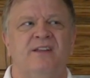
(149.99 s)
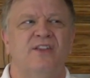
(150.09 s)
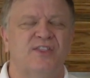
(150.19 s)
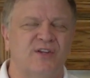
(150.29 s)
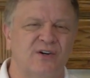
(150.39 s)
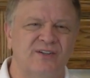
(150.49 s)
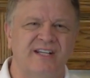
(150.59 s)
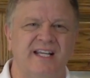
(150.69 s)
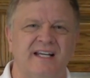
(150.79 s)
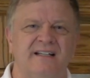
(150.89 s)
The third
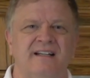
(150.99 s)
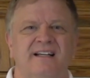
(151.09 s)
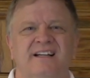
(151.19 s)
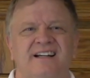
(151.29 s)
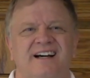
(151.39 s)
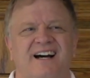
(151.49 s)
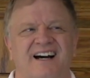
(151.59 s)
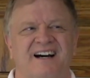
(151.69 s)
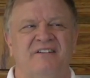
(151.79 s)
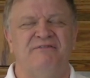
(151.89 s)
kid
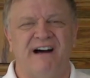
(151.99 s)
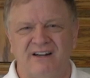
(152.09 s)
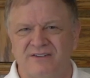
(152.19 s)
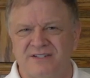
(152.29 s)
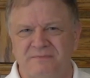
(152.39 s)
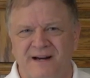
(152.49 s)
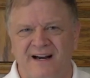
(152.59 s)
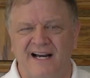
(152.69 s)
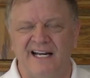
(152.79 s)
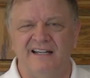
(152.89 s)
follows
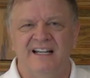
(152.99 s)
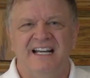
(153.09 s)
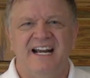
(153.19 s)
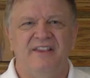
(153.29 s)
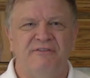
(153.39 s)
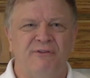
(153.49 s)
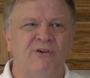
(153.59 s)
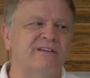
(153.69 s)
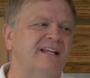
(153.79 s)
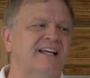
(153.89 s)
behind, and the
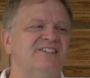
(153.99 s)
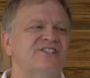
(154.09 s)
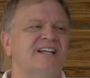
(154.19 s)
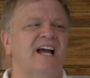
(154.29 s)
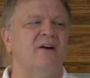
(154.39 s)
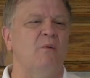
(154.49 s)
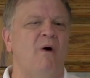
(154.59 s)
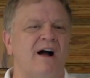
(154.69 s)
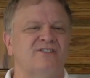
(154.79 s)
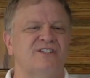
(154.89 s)
fourth kid just kind of
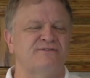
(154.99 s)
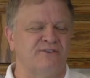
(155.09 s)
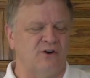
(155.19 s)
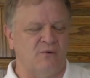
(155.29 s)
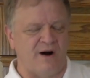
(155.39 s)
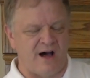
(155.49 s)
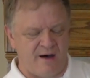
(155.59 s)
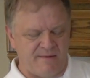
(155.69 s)
watches for a while.